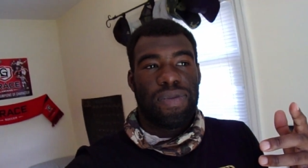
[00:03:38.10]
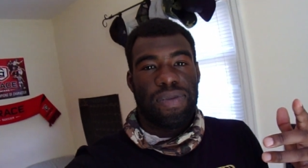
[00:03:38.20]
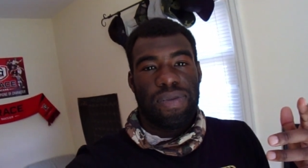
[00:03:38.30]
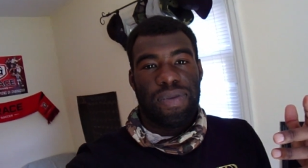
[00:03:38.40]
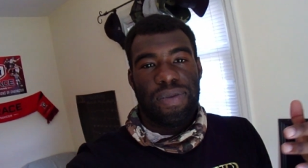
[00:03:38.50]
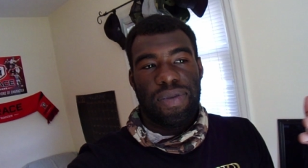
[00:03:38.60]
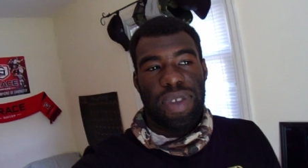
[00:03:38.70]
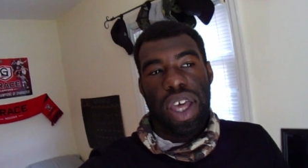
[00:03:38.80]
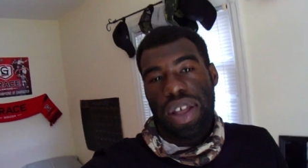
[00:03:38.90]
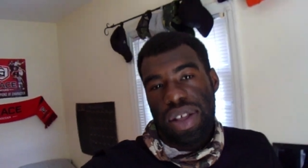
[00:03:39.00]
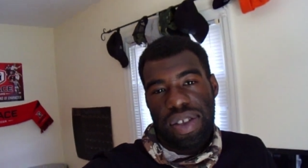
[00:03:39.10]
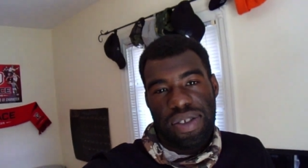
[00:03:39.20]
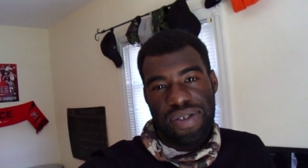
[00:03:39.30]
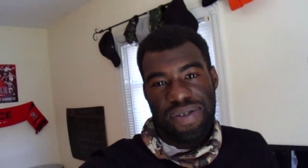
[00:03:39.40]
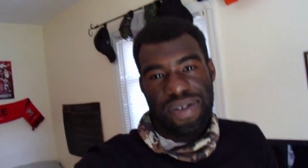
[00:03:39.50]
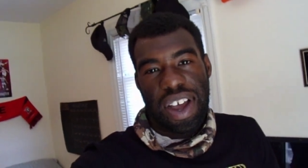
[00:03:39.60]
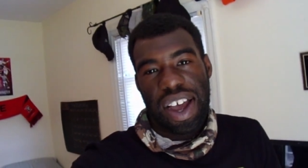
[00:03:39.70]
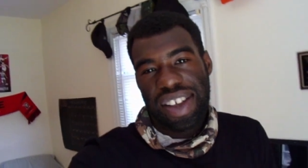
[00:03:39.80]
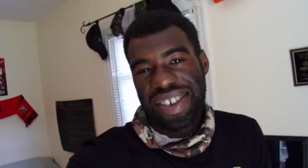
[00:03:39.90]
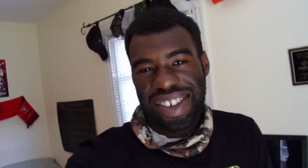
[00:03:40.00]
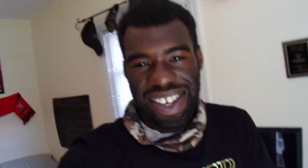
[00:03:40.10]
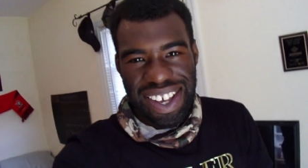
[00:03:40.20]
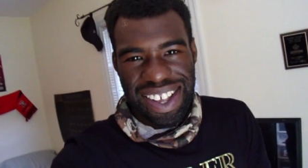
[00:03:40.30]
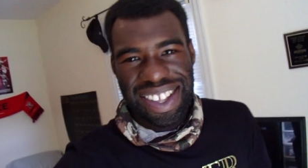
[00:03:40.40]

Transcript: And yeah, I see